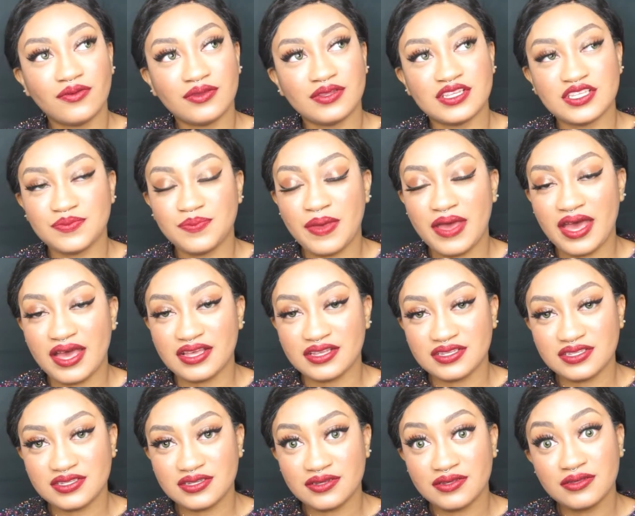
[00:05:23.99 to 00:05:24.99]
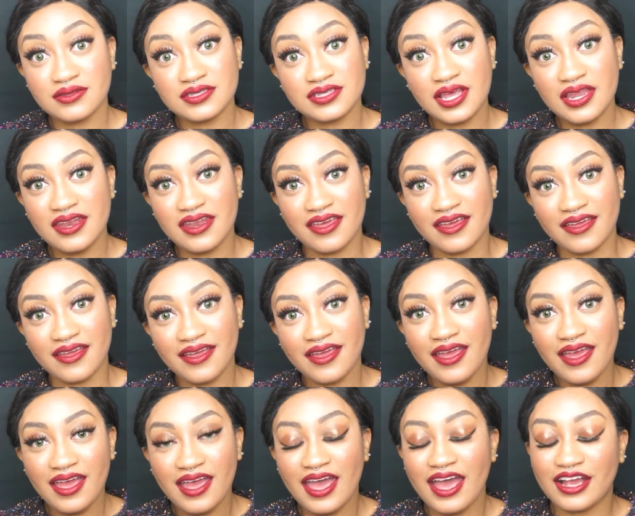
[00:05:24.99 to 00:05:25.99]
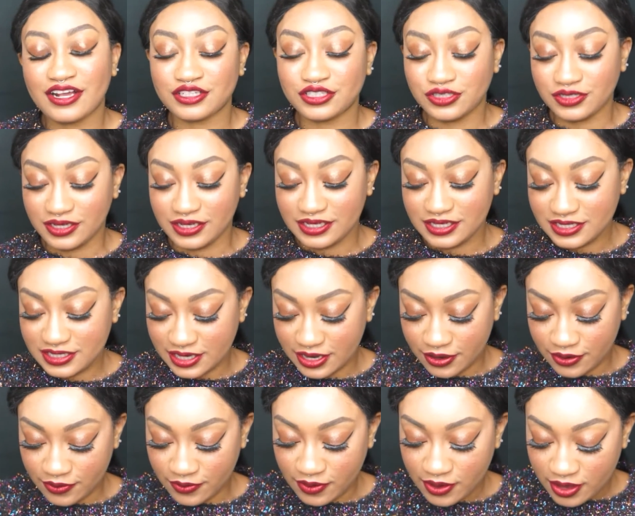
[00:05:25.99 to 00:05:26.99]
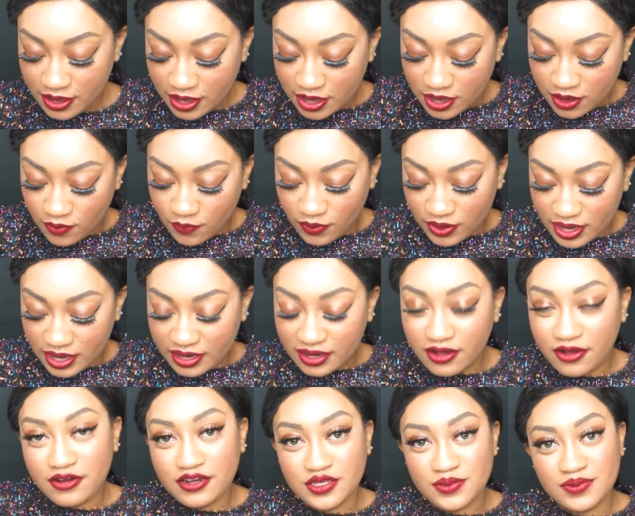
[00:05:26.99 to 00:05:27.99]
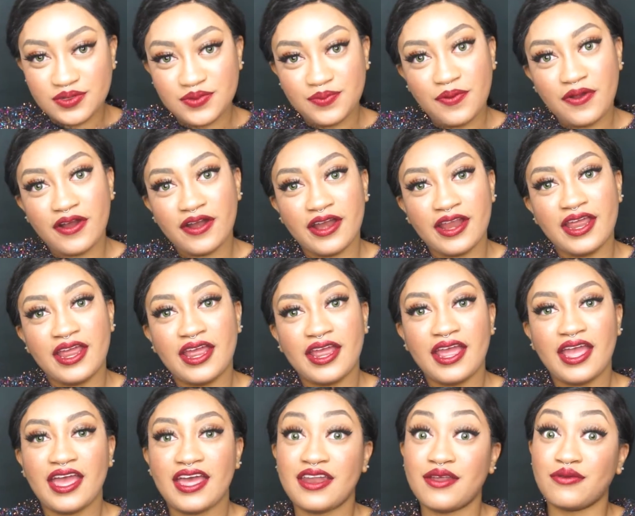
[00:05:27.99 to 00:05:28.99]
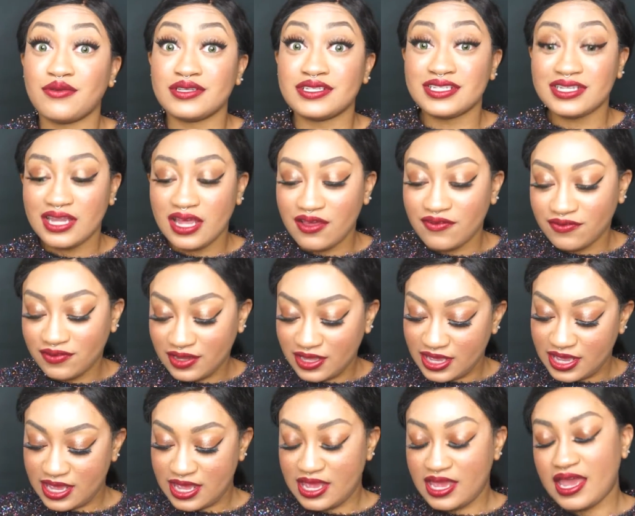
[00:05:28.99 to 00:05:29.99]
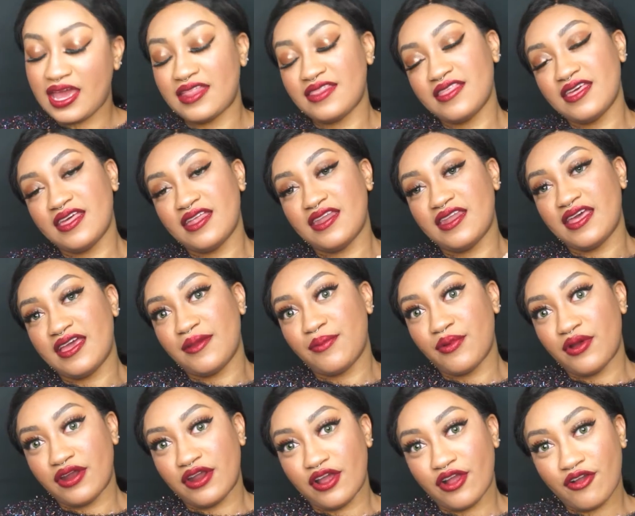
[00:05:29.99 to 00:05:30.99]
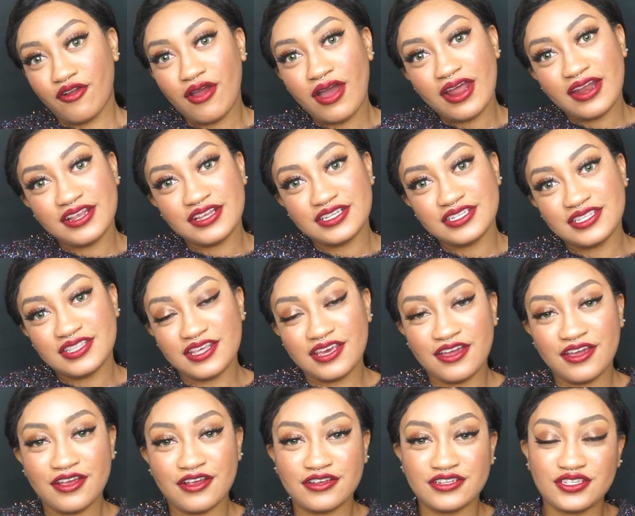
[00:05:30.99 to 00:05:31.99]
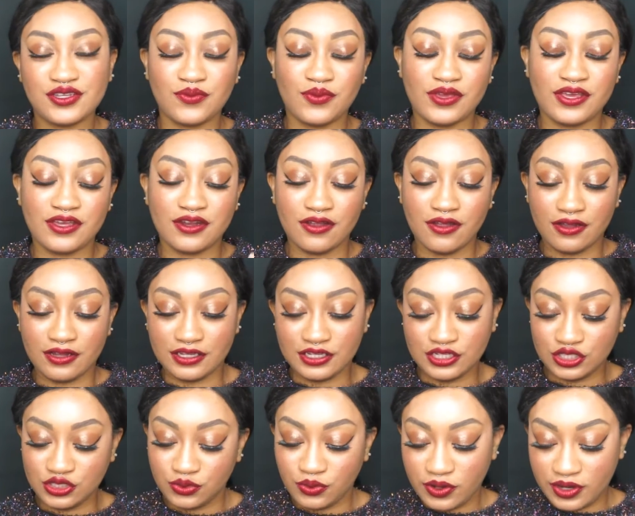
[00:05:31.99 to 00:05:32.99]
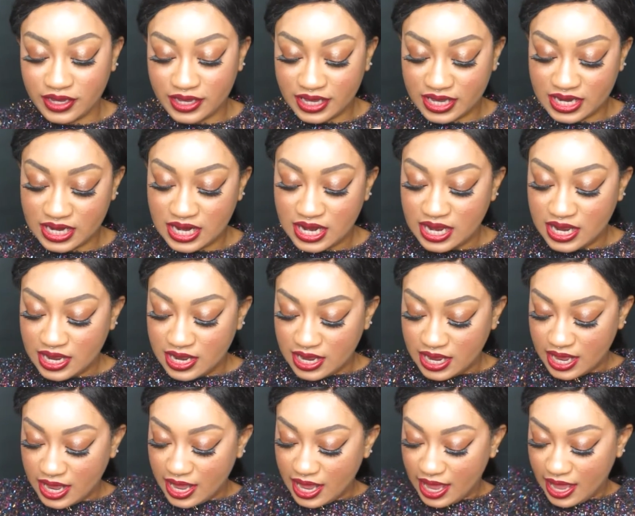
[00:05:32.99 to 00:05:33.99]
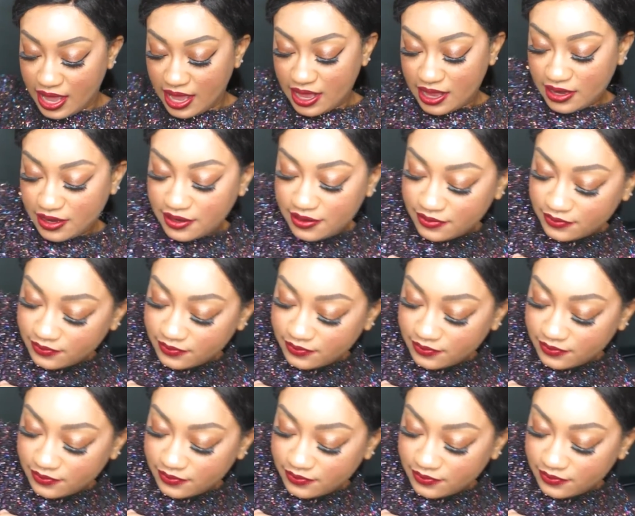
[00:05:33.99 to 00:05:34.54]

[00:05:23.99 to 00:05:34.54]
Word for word: this past Sunday, actually. So we had our Christmas party and it was lovely, and then they brought our gratis there so we could all enjoy it. And